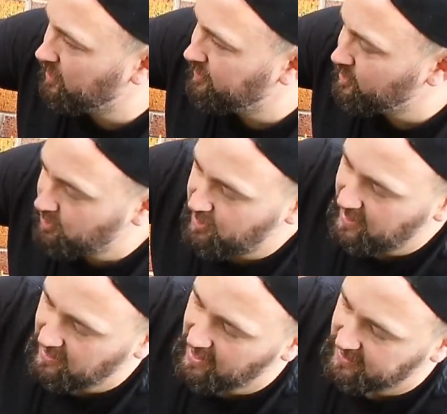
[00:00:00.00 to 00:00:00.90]
The other
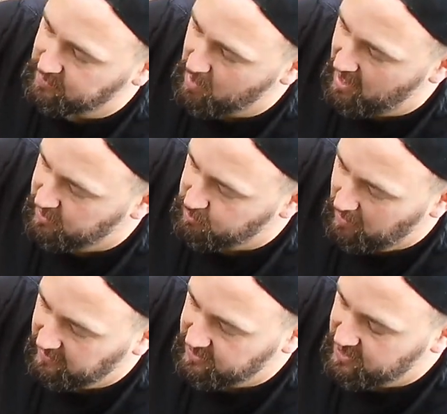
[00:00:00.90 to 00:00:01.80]
thing I liked about it as
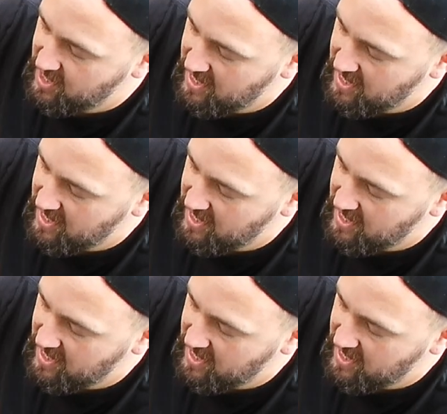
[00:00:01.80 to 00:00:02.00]
well is